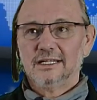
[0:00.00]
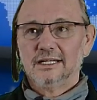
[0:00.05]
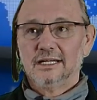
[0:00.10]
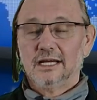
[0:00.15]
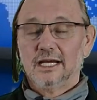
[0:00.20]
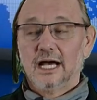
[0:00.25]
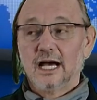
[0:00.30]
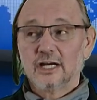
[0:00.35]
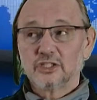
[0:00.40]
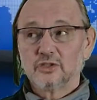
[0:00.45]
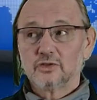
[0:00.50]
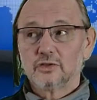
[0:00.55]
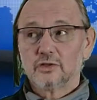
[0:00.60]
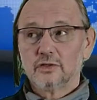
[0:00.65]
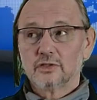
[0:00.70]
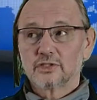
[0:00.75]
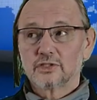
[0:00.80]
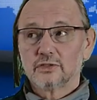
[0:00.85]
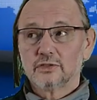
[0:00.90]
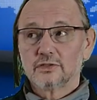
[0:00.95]
Azure
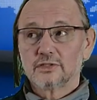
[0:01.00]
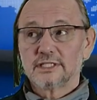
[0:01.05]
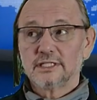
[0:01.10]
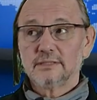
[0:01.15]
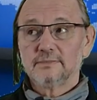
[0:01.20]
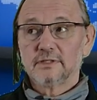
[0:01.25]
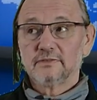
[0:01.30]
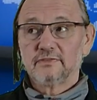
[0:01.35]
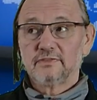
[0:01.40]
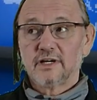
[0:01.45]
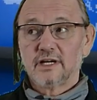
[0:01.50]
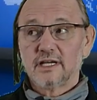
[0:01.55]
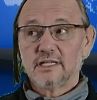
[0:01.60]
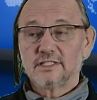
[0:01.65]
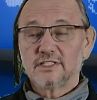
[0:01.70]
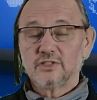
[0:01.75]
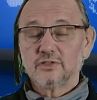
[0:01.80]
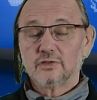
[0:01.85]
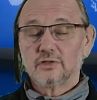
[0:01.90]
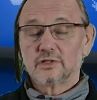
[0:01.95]
also simplifies
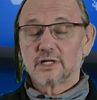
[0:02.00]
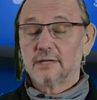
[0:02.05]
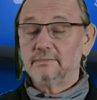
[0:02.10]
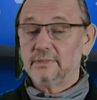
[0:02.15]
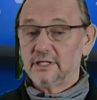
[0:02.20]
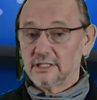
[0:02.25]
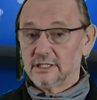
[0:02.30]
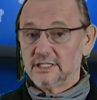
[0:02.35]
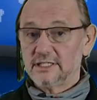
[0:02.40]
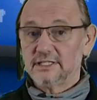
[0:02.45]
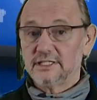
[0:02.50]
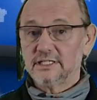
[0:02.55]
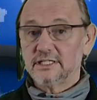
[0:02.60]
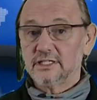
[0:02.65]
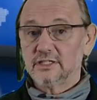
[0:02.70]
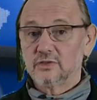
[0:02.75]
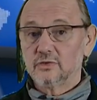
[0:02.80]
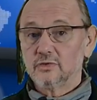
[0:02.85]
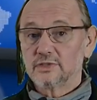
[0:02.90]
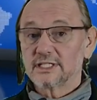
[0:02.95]
your ability
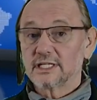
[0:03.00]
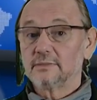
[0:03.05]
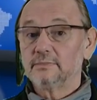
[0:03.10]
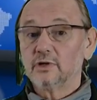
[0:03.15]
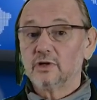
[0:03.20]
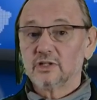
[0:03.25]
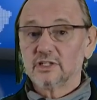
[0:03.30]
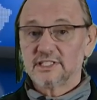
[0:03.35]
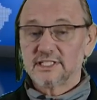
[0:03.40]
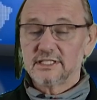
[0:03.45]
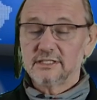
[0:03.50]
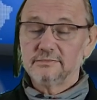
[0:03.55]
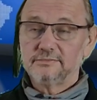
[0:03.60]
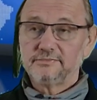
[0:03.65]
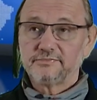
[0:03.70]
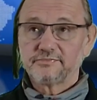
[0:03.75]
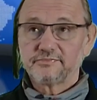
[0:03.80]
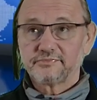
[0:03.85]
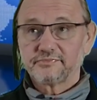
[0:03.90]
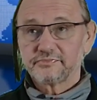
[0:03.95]
to set policy
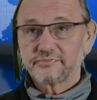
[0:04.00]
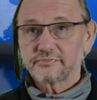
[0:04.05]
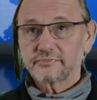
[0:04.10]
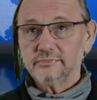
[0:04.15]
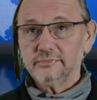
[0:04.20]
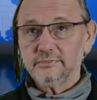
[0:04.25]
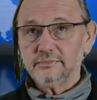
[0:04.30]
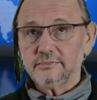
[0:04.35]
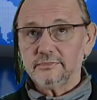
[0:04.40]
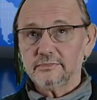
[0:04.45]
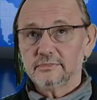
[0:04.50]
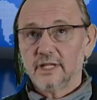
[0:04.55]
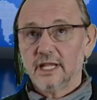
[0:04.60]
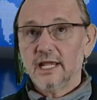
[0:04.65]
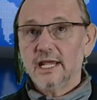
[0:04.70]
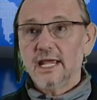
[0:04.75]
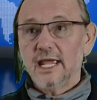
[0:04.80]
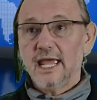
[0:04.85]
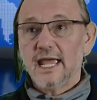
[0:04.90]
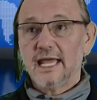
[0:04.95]

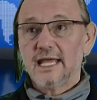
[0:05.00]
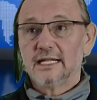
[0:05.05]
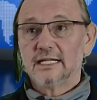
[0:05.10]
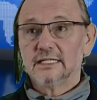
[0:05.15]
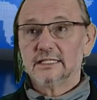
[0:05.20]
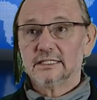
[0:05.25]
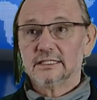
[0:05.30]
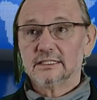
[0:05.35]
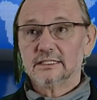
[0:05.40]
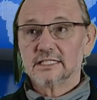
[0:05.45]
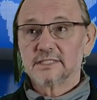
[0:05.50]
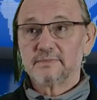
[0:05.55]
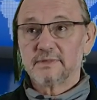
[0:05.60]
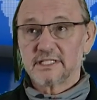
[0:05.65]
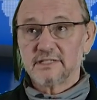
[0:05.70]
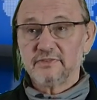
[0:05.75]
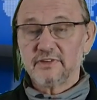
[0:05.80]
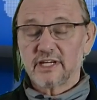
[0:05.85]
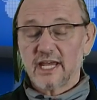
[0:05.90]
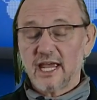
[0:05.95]
and
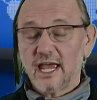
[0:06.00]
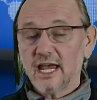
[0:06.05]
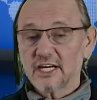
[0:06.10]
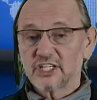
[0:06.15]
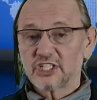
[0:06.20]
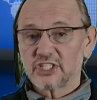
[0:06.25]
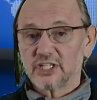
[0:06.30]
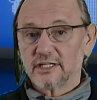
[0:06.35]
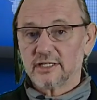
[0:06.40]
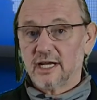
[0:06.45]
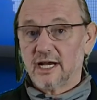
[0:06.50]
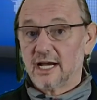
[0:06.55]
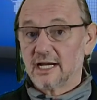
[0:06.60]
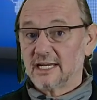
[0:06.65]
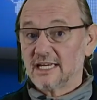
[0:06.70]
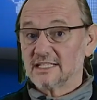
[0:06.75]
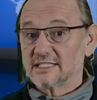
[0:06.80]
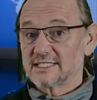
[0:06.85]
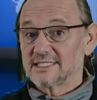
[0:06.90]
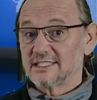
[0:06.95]
specific action
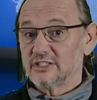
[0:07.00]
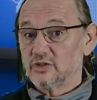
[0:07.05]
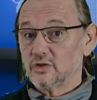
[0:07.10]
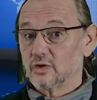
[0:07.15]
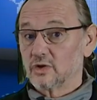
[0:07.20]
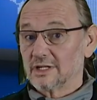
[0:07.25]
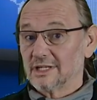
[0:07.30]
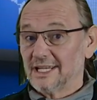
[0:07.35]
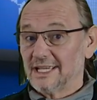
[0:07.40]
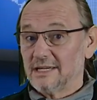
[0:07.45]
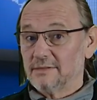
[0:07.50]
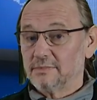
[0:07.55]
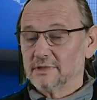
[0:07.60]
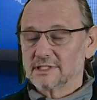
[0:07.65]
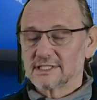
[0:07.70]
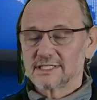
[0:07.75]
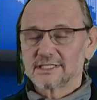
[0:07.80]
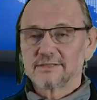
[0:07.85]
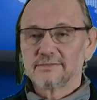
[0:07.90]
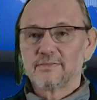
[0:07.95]
against your
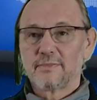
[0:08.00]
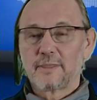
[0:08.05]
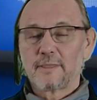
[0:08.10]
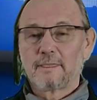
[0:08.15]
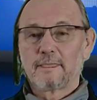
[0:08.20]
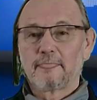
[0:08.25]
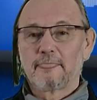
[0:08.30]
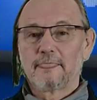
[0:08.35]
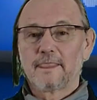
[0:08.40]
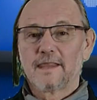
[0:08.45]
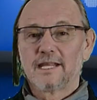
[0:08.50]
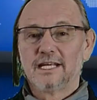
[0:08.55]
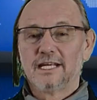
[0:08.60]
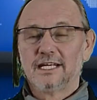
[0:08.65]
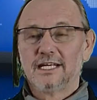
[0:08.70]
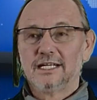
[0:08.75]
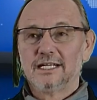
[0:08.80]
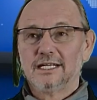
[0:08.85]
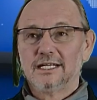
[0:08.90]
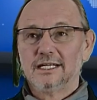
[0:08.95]
labels.
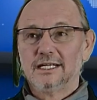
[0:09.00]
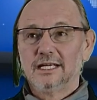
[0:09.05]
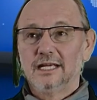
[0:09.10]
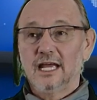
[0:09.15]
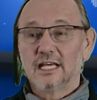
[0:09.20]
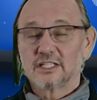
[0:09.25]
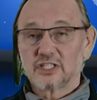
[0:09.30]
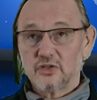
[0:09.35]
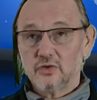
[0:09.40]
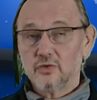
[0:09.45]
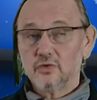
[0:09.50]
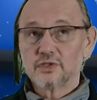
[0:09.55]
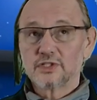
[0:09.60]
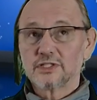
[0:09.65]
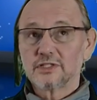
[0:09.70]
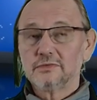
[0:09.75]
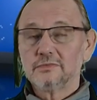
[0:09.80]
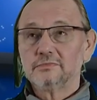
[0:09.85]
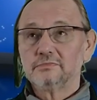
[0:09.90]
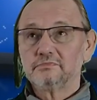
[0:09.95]
As a
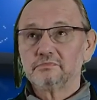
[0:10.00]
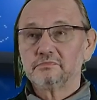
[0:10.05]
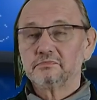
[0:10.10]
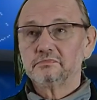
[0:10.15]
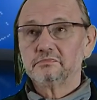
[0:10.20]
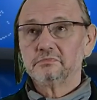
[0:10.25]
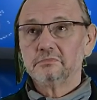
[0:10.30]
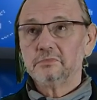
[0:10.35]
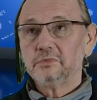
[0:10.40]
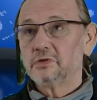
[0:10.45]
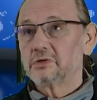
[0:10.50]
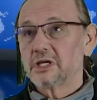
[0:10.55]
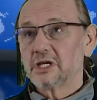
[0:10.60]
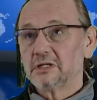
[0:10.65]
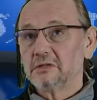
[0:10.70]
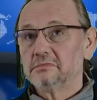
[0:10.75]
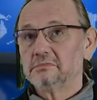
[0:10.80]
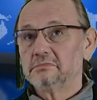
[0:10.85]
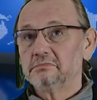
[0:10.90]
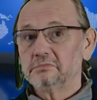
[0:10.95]
user, you
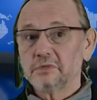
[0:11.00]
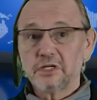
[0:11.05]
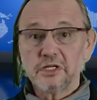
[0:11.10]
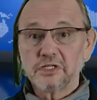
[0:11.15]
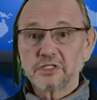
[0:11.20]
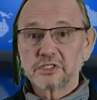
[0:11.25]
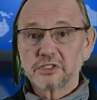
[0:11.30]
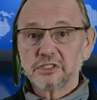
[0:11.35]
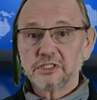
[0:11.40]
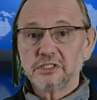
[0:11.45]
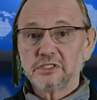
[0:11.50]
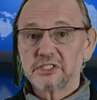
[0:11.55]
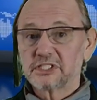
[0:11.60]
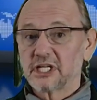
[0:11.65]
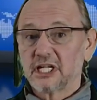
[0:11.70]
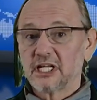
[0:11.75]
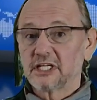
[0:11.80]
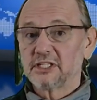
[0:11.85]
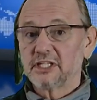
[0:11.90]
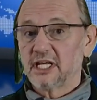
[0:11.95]
can easily
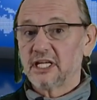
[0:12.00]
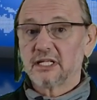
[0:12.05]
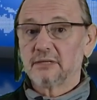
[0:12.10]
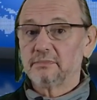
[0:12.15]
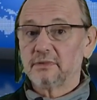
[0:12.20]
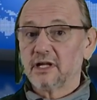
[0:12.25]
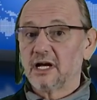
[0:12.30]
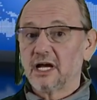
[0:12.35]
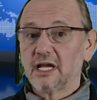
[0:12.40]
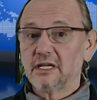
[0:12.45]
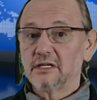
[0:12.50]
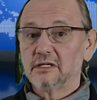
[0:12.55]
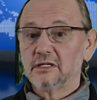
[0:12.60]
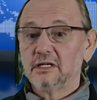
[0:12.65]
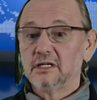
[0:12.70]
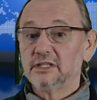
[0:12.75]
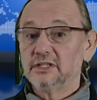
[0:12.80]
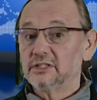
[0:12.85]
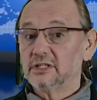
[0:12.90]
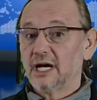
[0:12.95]
select and apply
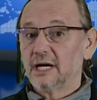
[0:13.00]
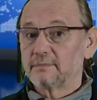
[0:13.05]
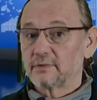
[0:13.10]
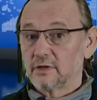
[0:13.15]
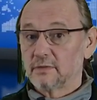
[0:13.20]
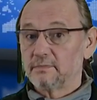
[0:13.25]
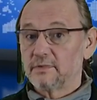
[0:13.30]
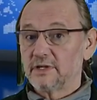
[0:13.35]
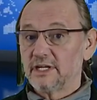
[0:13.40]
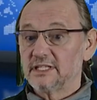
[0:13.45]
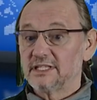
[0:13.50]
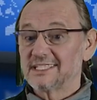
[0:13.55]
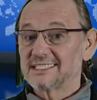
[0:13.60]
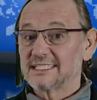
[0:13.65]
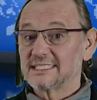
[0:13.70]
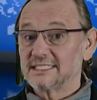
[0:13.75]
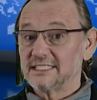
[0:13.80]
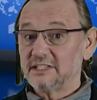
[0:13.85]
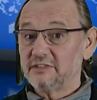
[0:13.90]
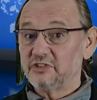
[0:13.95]
the appropriate
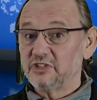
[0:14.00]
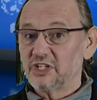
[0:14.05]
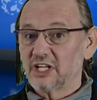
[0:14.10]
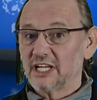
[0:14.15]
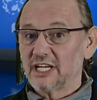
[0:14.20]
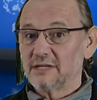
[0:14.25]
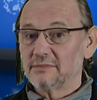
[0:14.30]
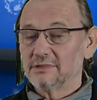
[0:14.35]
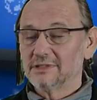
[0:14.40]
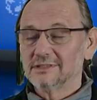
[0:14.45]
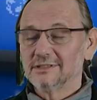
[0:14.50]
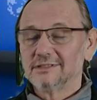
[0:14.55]
sensitivity label